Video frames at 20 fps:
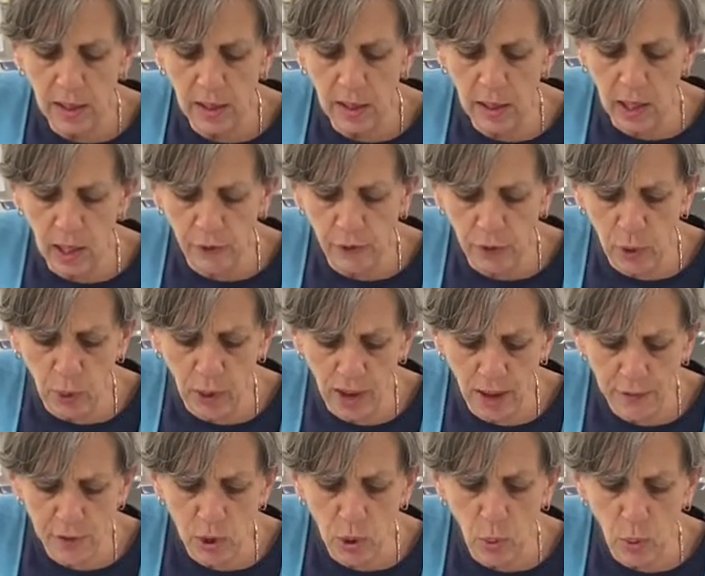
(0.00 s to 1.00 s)
If you
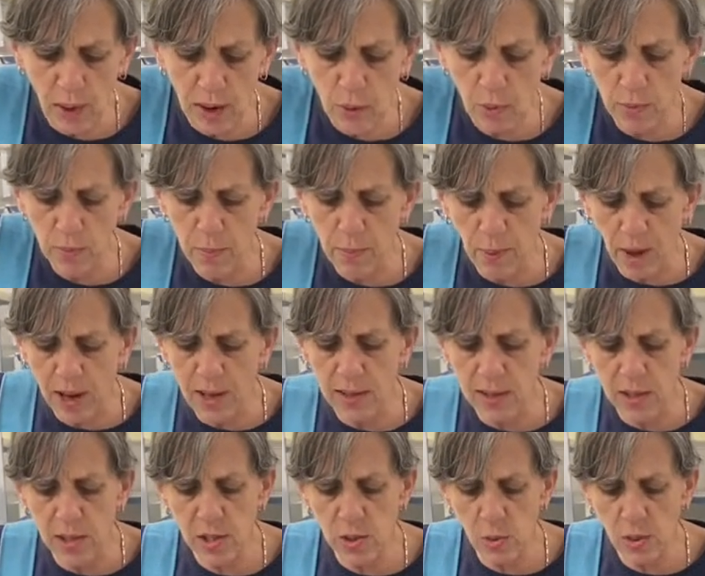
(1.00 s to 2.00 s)
have to go out and buy the
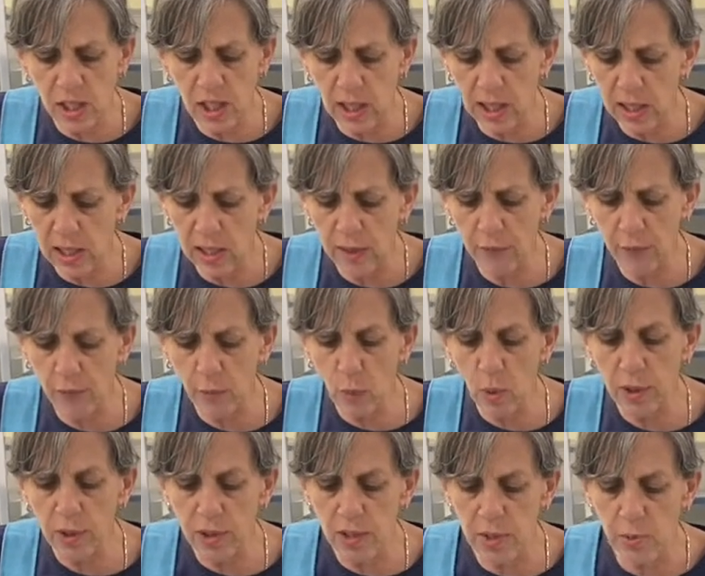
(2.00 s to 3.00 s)
zucchini
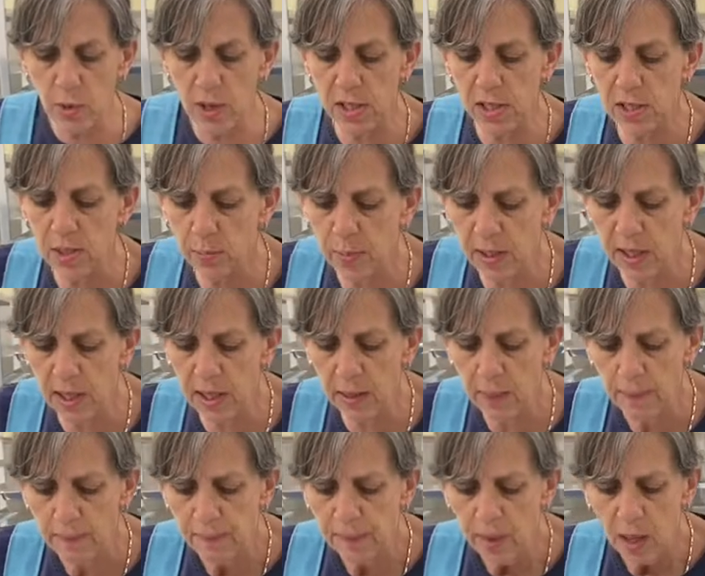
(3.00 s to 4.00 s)
for this recipe,
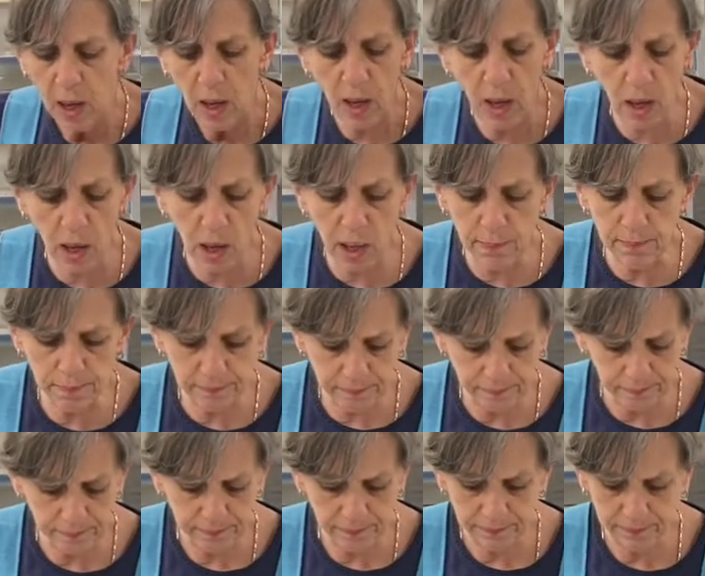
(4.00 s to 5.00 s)
I
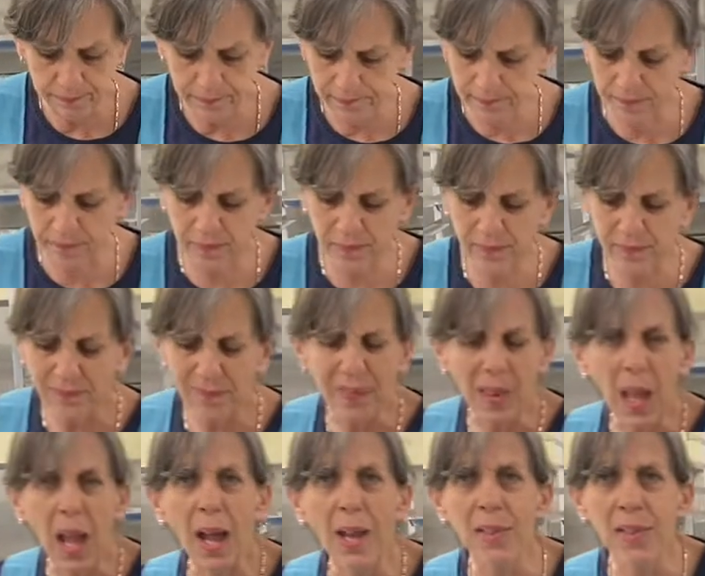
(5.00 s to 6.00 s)

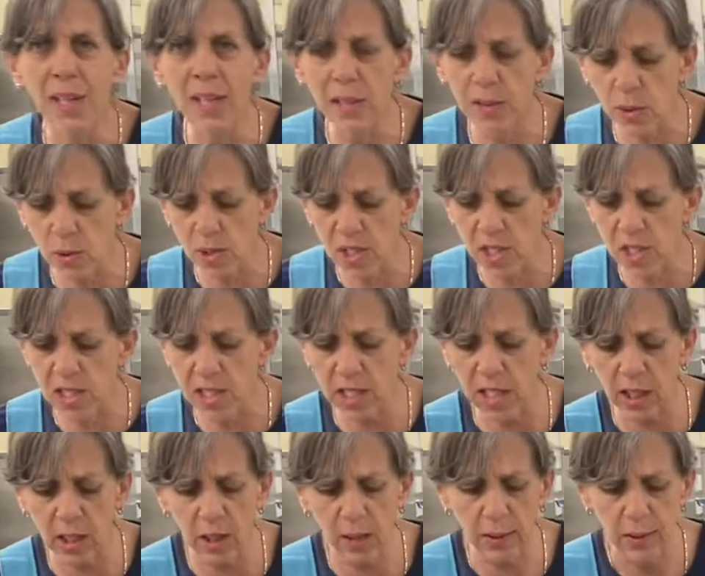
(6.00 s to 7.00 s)
think they're
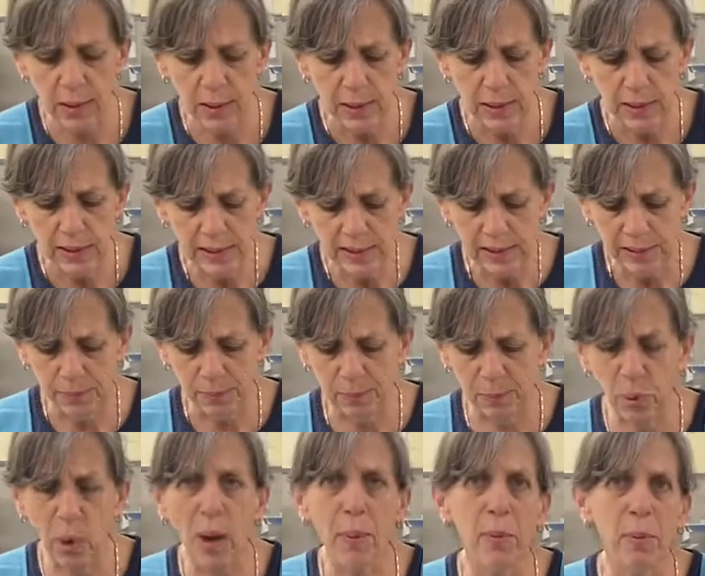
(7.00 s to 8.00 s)
still
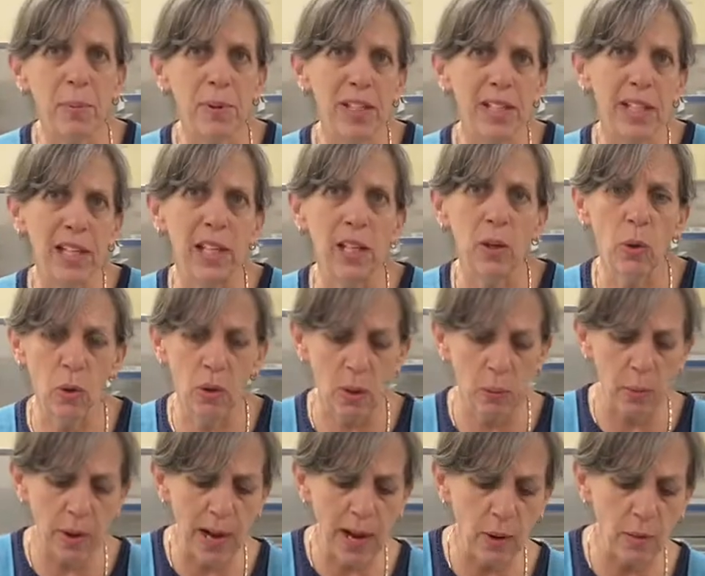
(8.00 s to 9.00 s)
probably in or
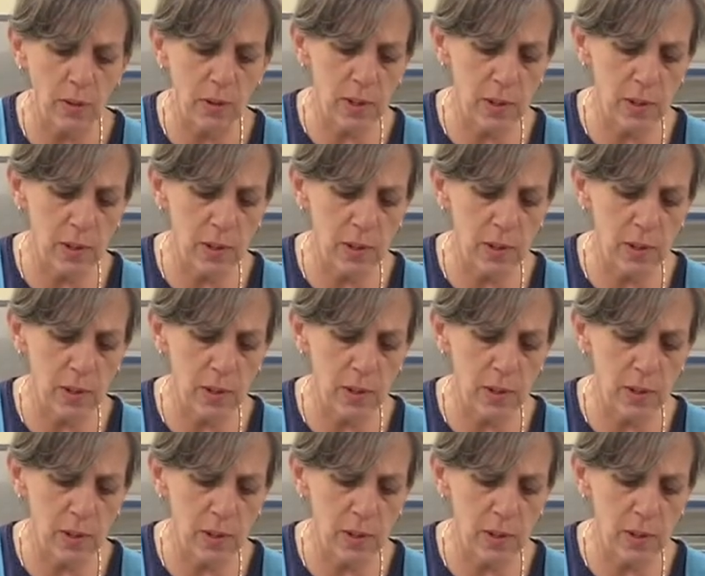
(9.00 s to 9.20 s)
around